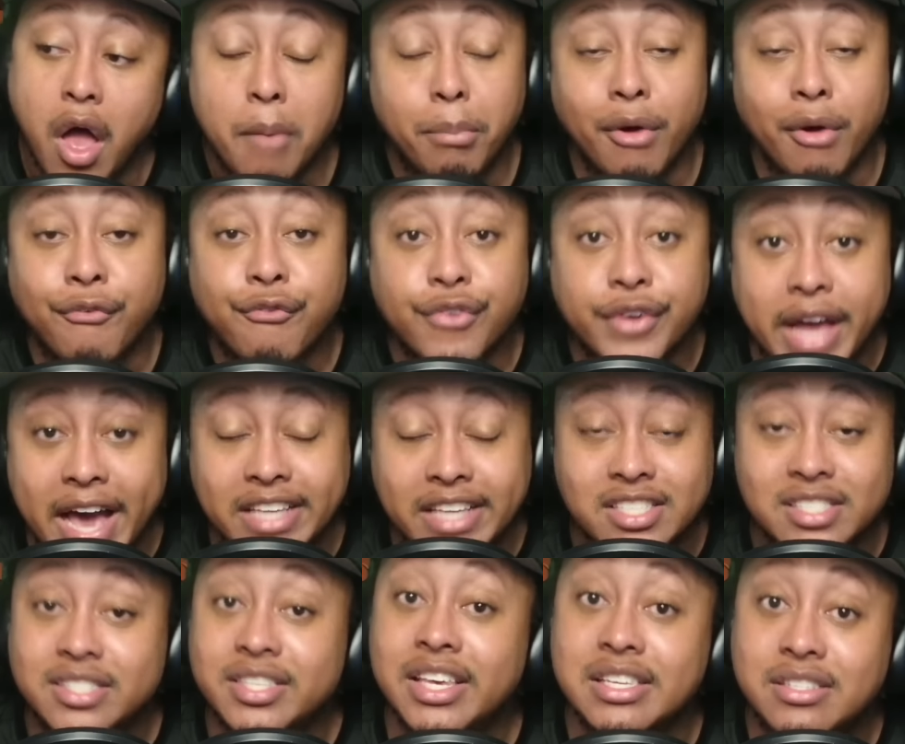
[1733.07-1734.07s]
But free
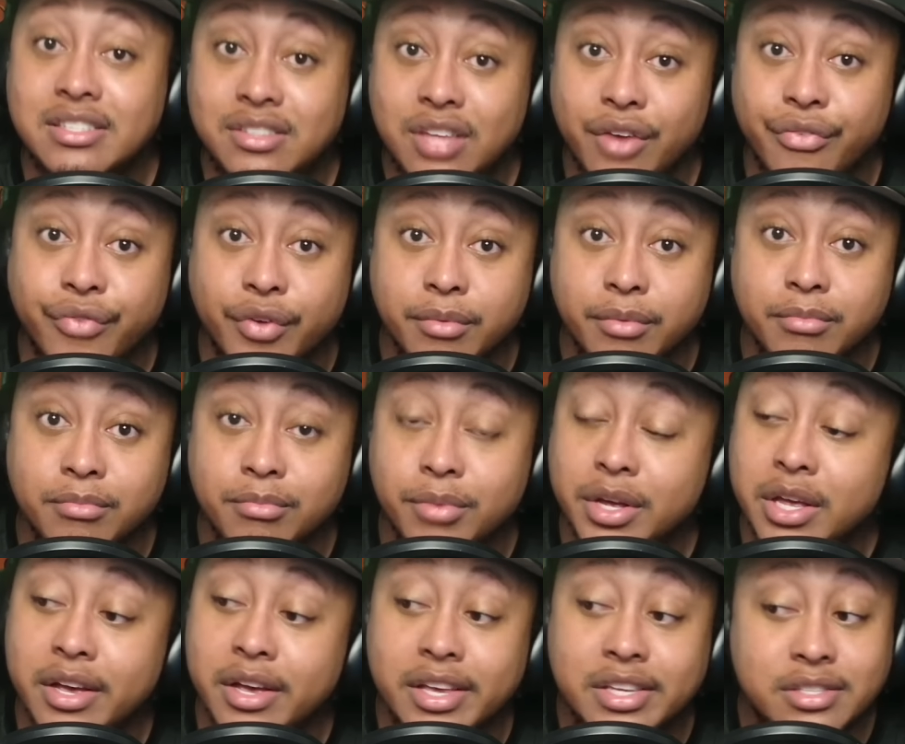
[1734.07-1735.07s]
agency is different
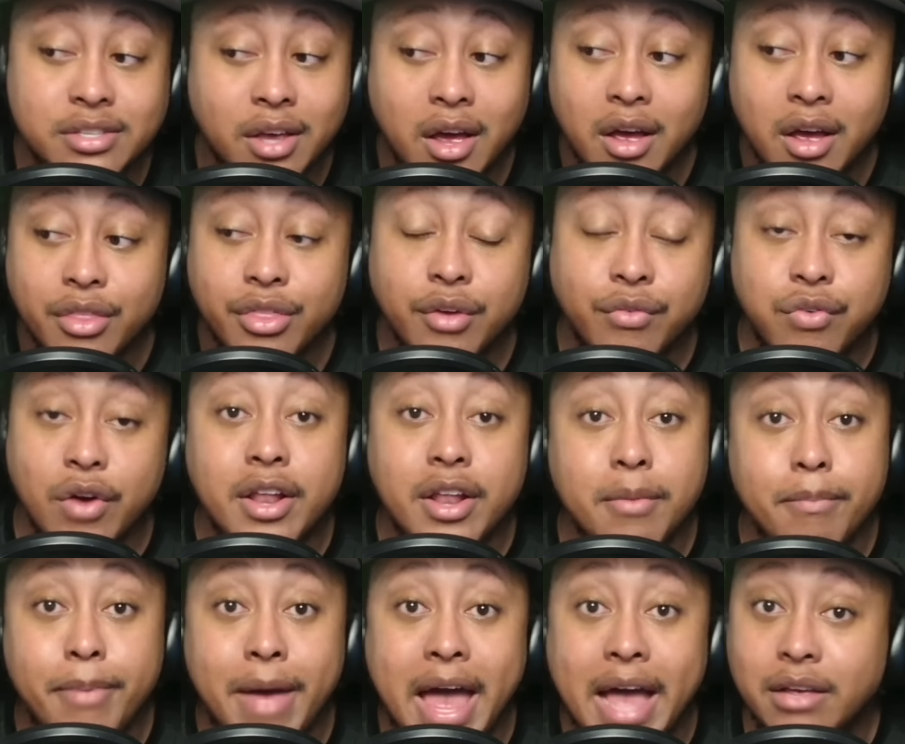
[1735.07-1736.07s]
because the
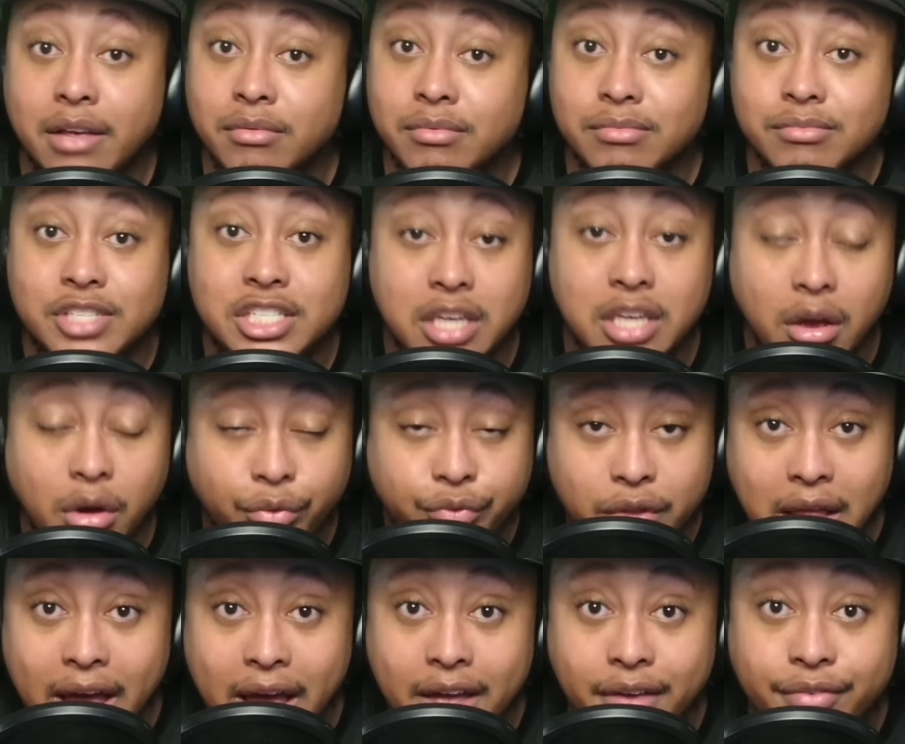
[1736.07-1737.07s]
running back shelf
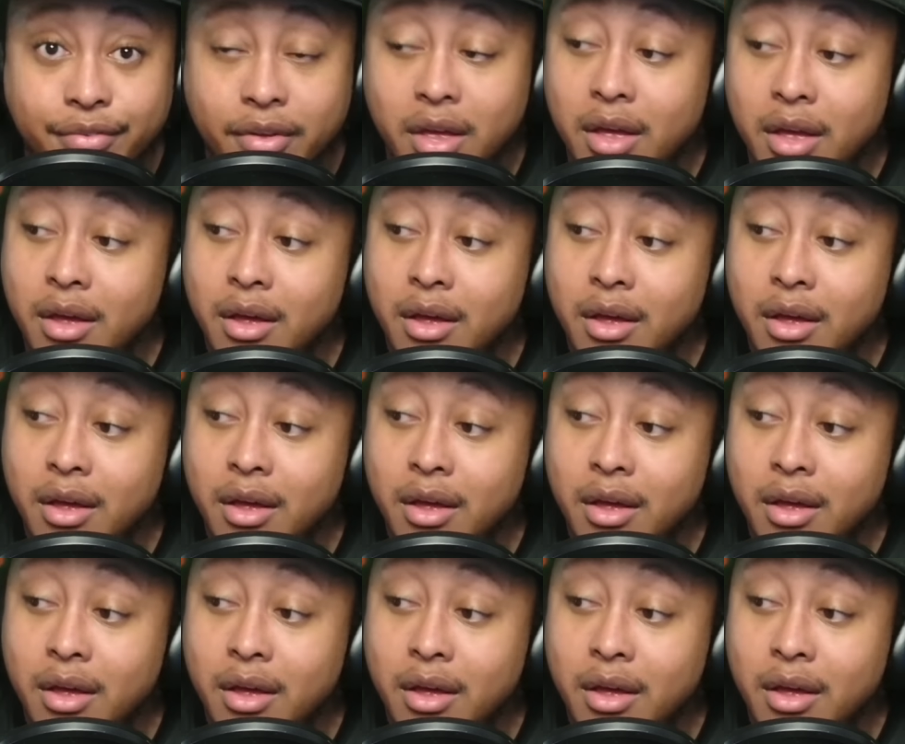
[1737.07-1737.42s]
life